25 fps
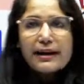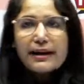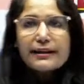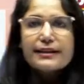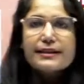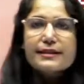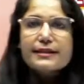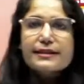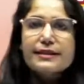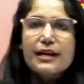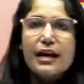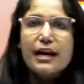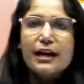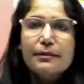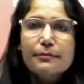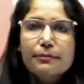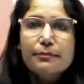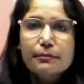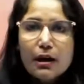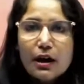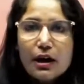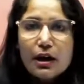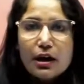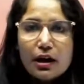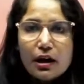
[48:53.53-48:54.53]
at this
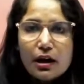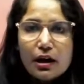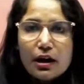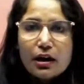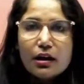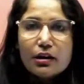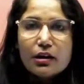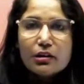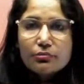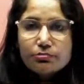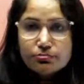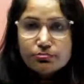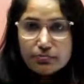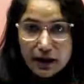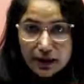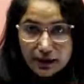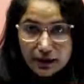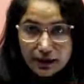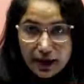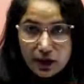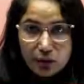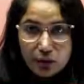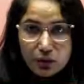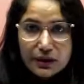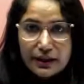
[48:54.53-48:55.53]
time
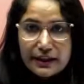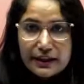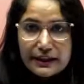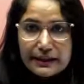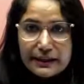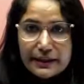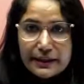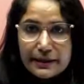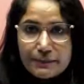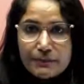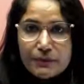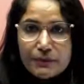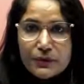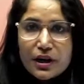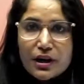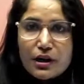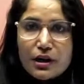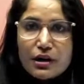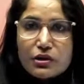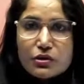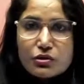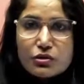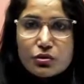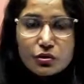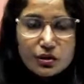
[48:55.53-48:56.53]
regularly.
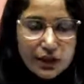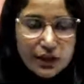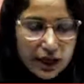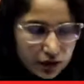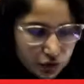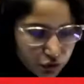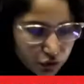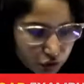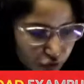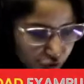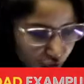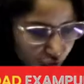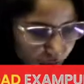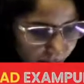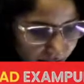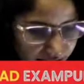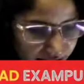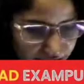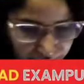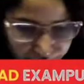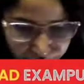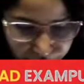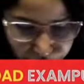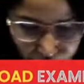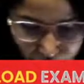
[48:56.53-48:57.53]
So thank you so
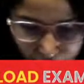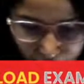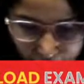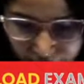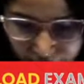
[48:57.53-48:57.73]
much. If you